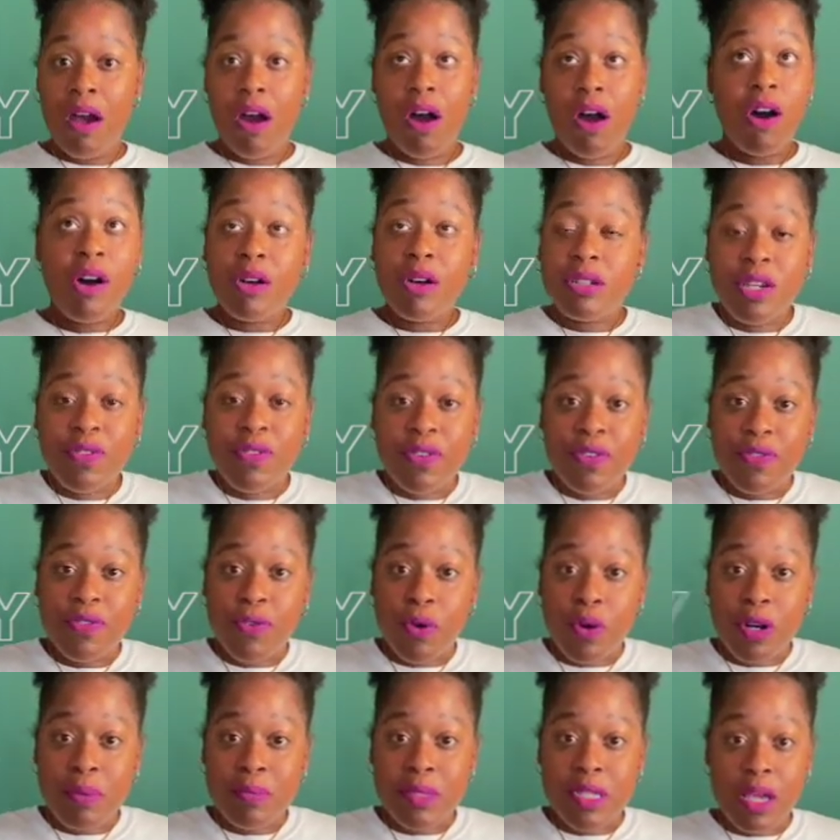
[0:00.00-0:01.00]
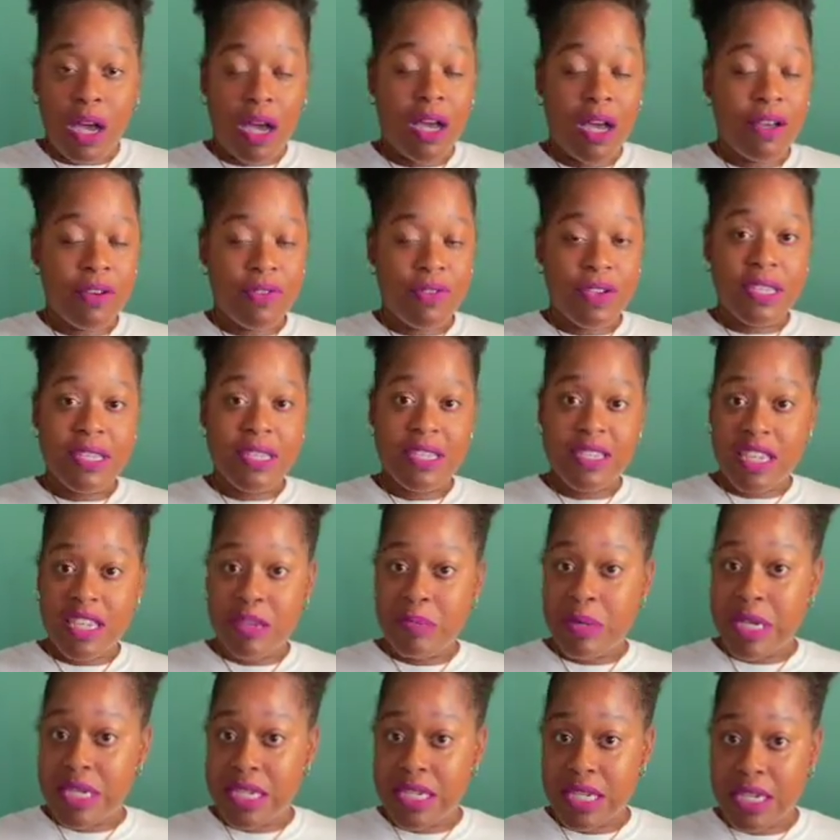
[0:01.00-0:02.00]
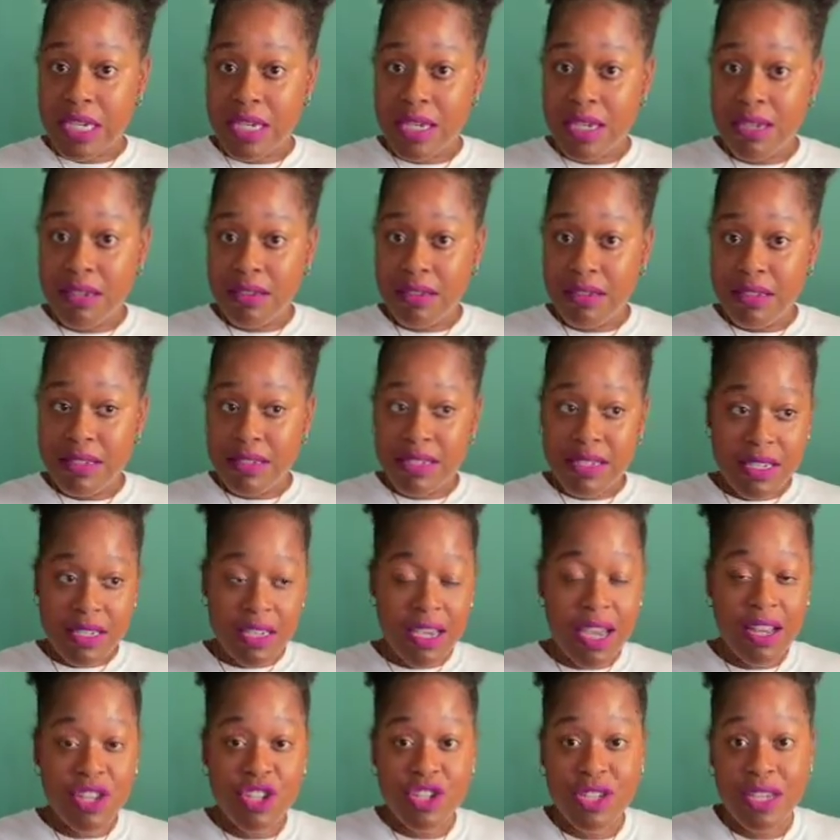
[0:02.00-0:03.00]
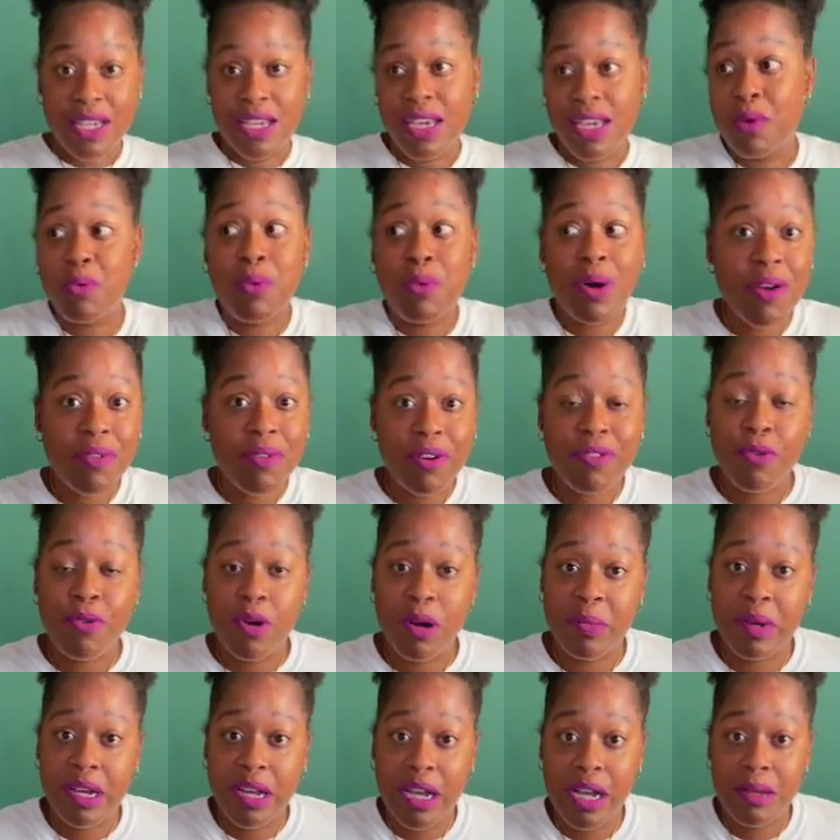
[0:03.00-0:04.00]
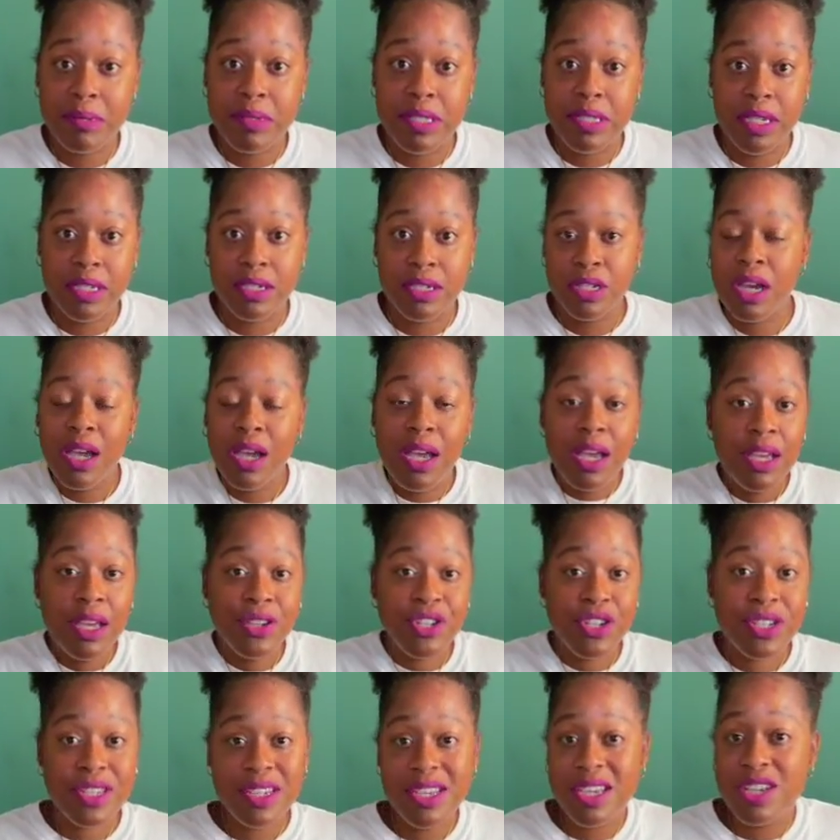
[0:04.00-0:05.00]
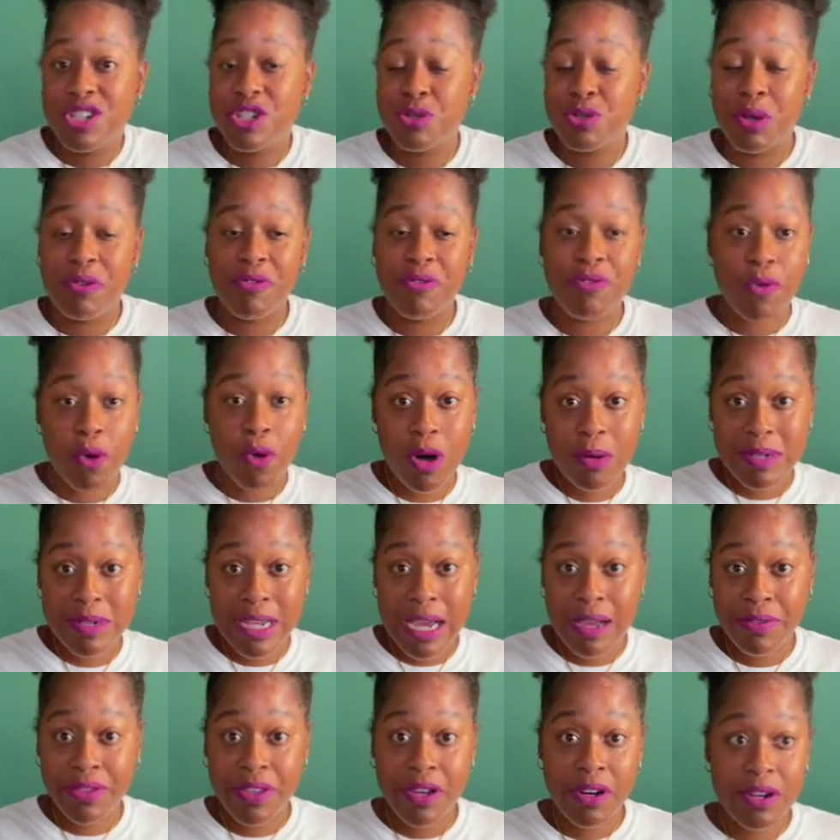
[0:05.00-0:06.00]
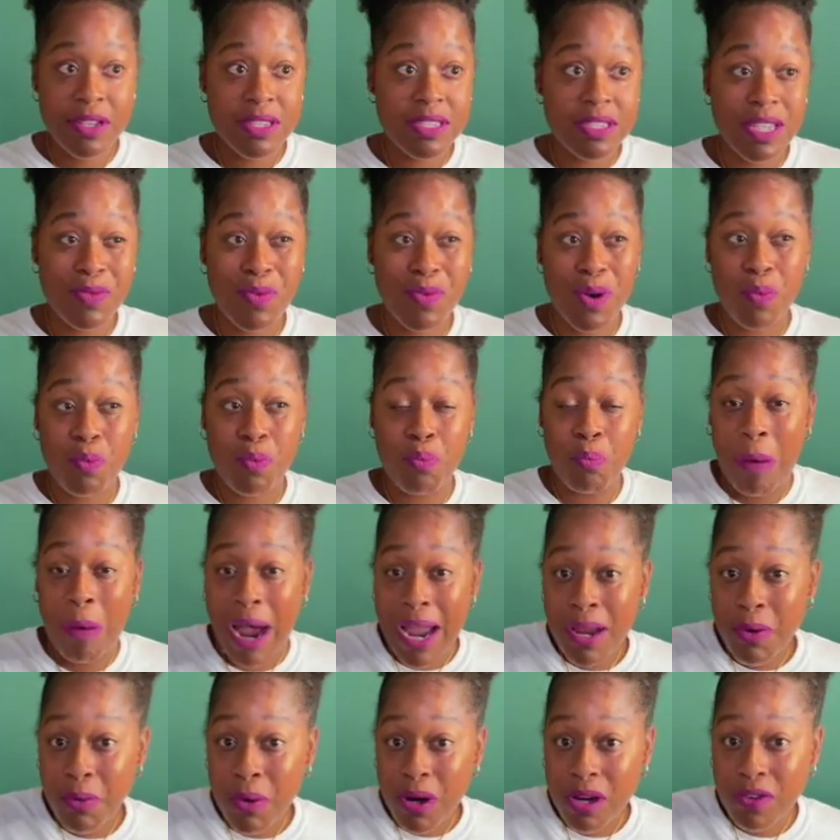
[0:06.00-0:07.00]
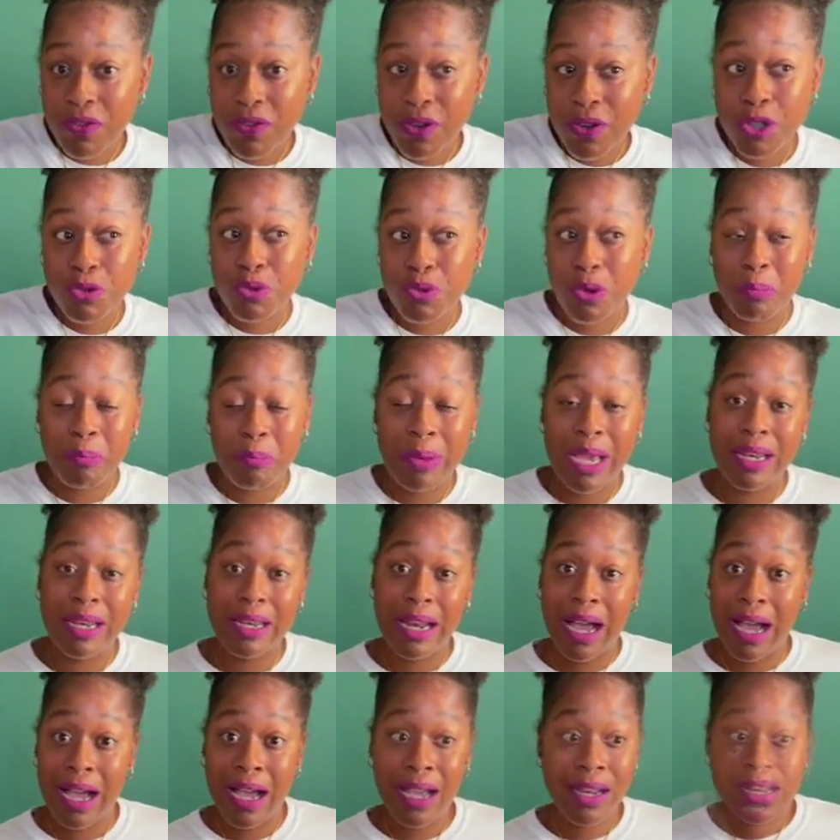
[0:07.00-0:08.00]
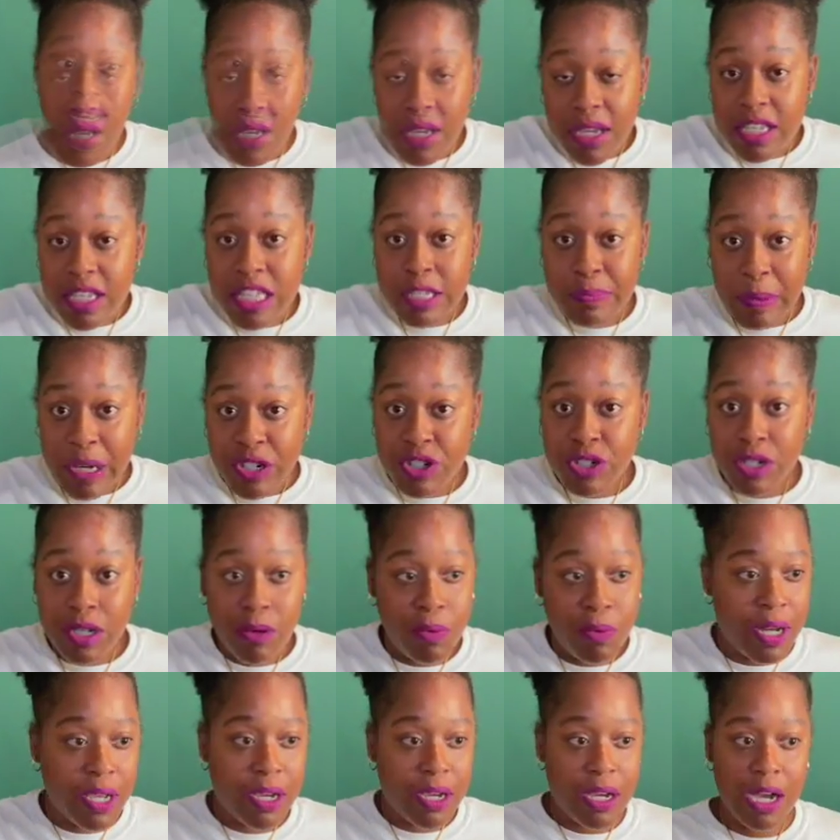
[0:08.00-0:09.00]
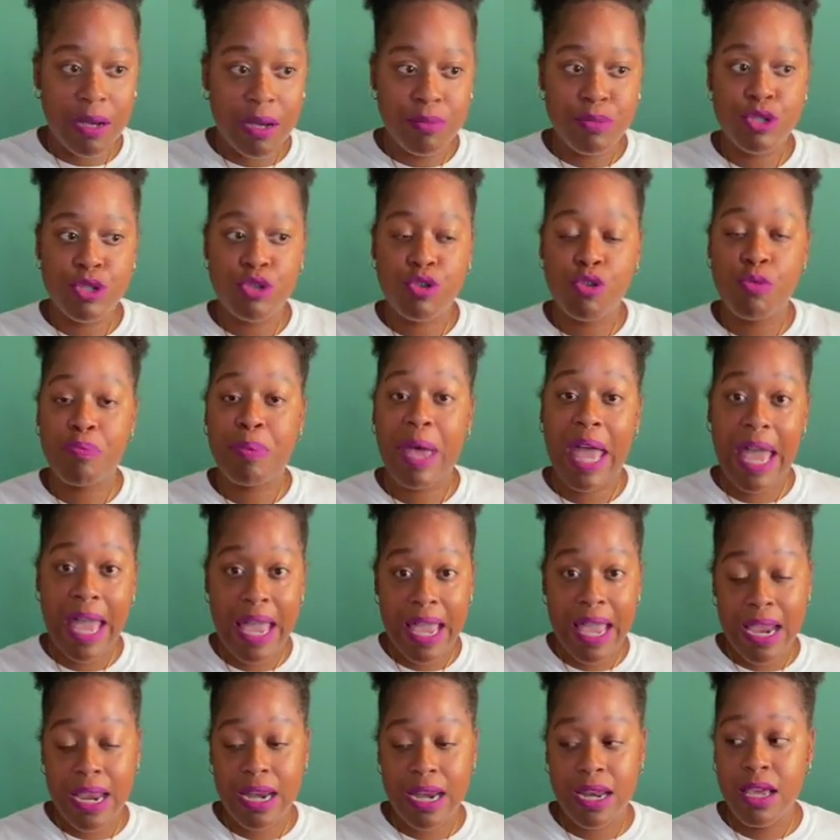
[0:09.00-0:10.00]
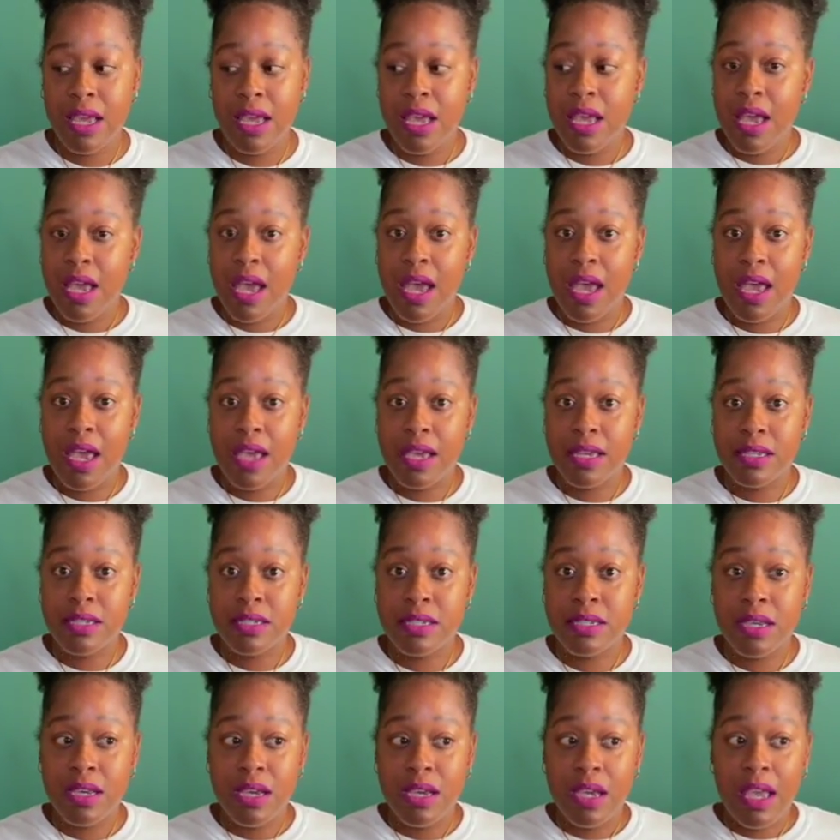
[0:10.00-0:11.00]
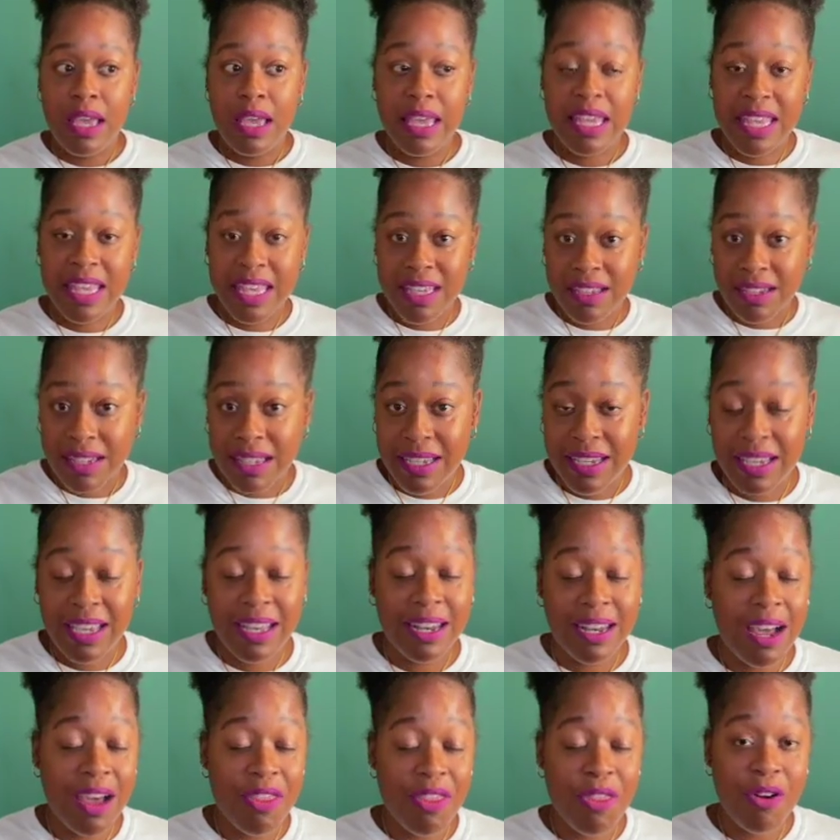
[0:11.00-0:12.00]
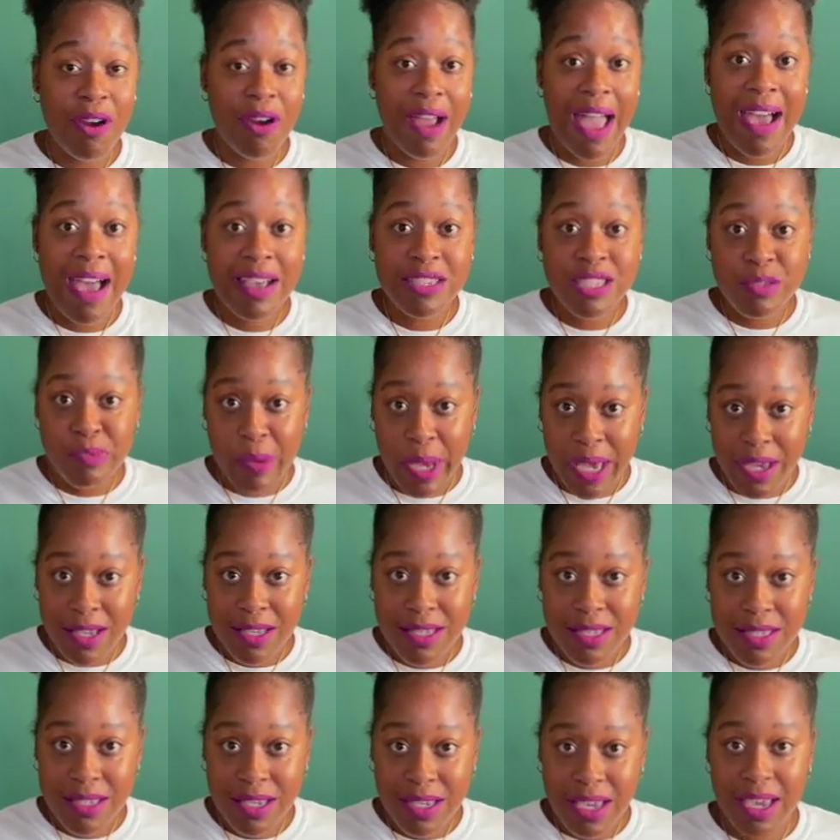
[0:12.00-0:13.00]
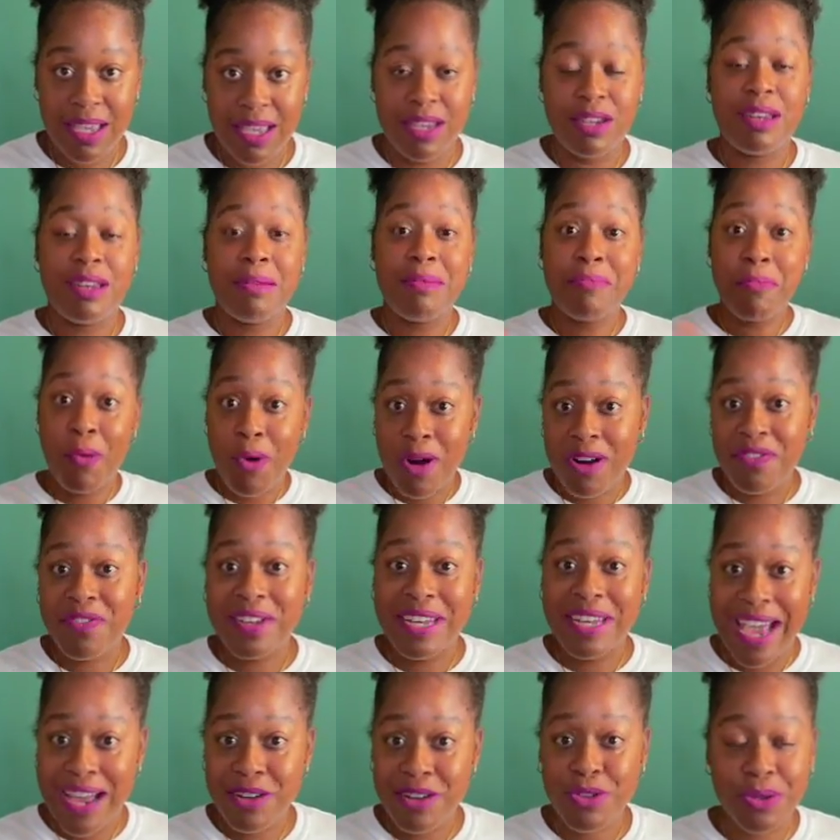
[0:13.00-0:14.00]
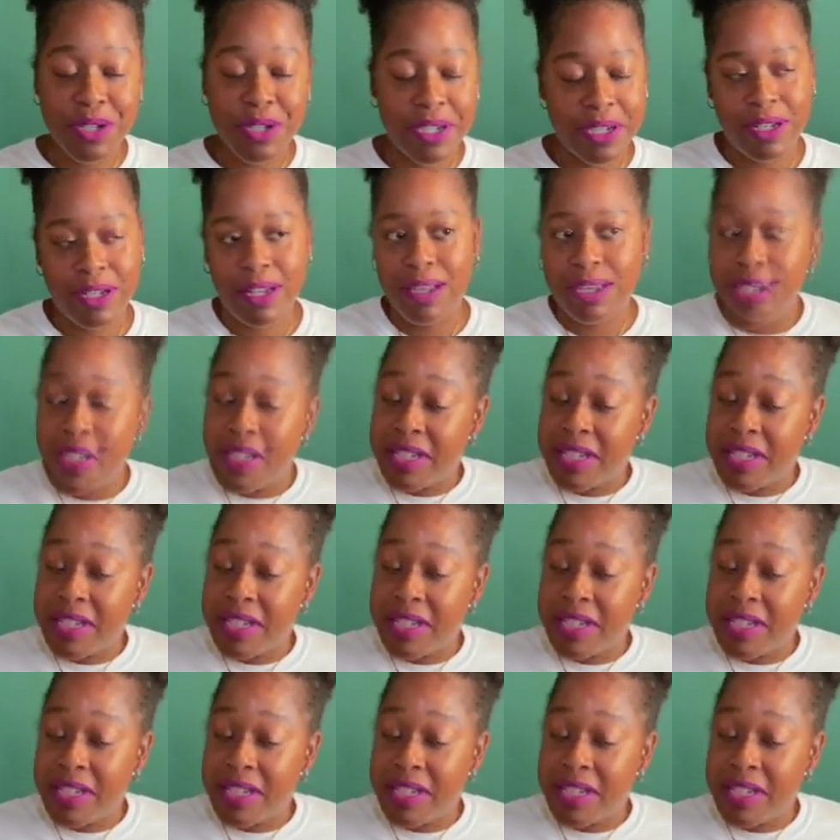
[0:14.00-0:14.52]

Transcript: All different forms of CBD, THC, in whatever form it comes in, just to get you informed out there to see what might work for you, what may not, especially when it comes to pain and healing in other aspects and more of a natural healing.